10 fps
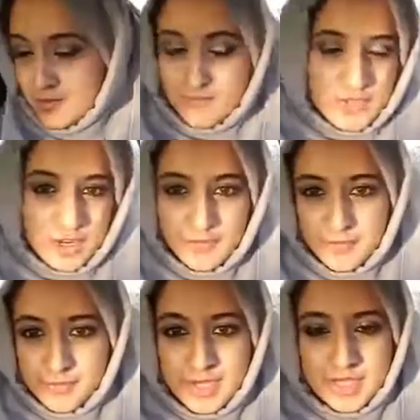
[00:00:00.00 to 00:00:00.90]
start
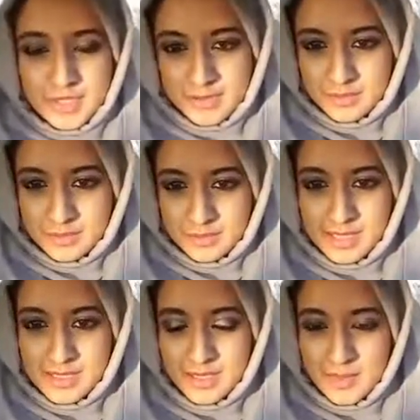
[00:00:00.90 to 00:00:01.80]
from fresh,
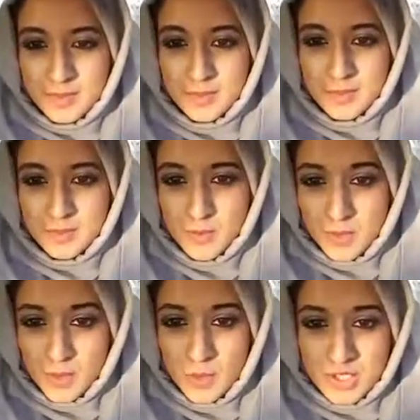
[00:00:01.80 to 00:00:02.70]
right? And the
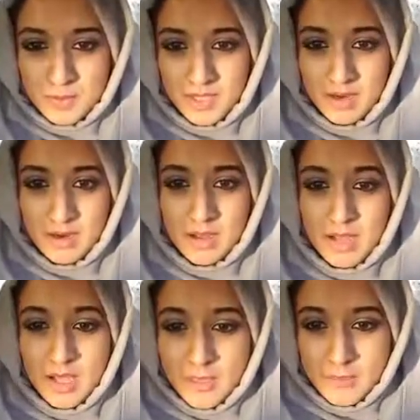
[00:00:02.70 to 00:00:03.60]
more coachable you are,
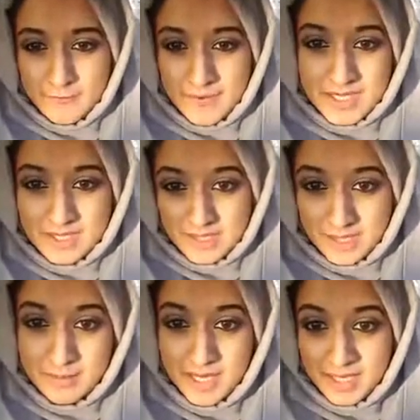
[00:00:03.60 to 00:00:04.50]
the faster
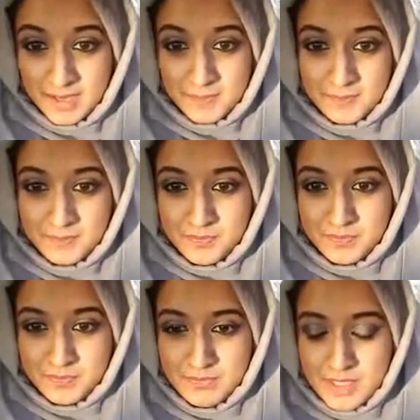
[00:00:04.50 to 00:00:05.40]
you'll make it.
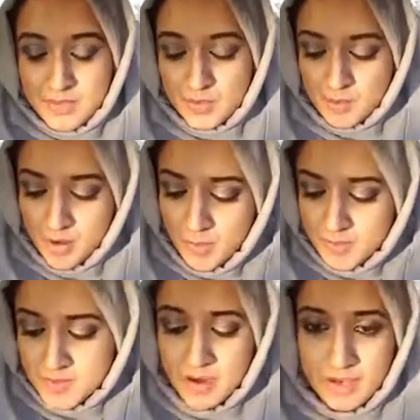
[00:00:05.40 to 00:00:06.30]
So the
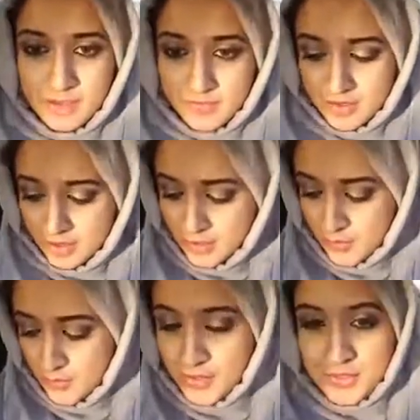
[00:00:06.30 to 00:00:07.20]
problems are, you've got to
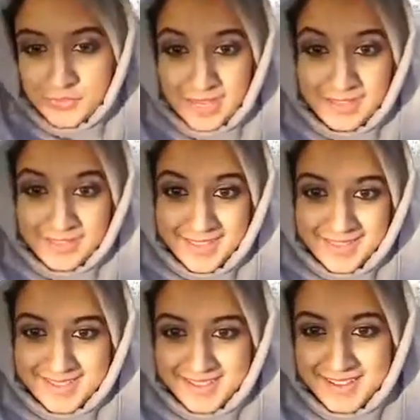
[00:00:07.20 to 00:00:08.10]
know 3
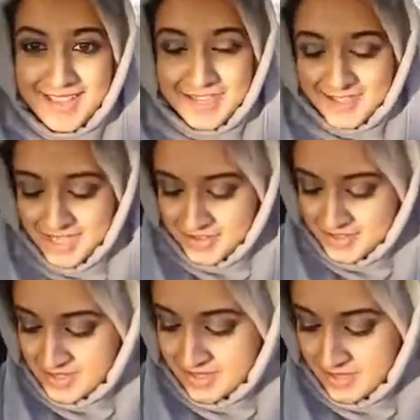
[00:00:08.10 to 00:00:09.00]
things, right? The
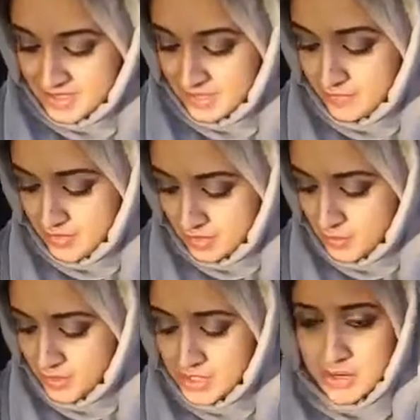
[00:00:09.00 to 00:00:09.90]
education side of things. You've got to
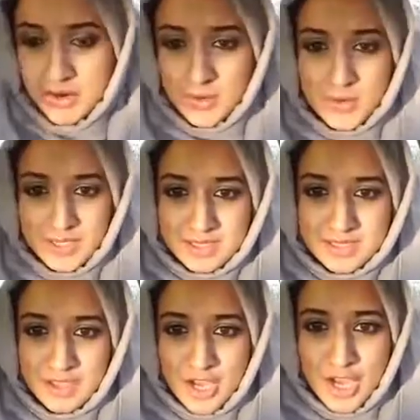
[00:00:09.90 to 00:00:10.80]
know your target
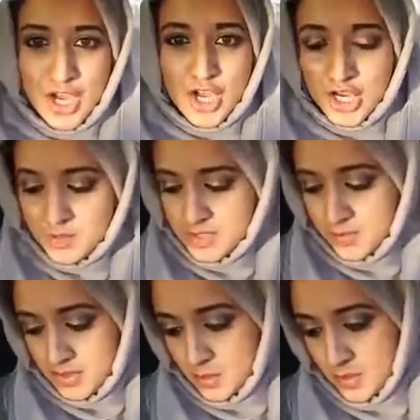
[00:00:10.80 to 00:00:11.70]
audience. Who do you
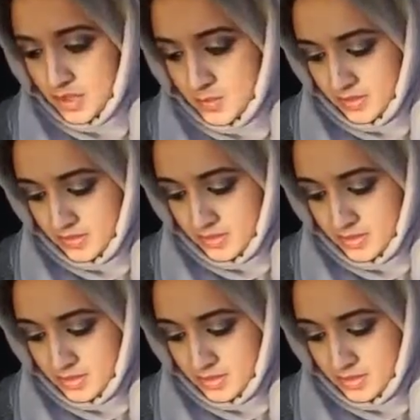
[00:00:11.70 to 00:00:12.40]
want to work with?